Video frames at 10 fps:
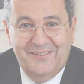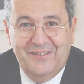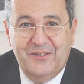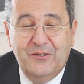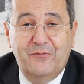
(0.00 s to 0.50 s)

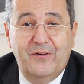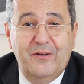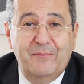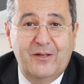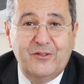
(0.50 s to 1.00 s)
Thank you very
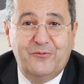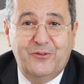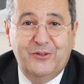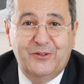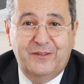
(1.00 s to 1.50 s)
much for
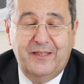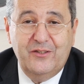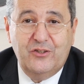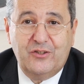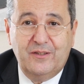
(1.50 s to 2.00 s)
your
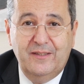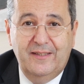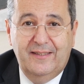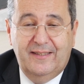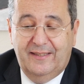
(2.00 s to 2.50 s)
attention,
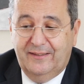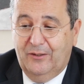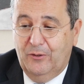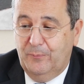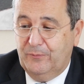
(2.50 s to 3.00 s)
and I
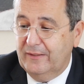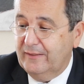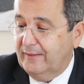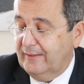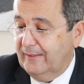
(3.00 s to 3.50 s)
hope
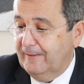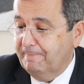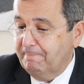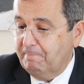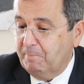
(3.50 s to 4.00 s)
that uh,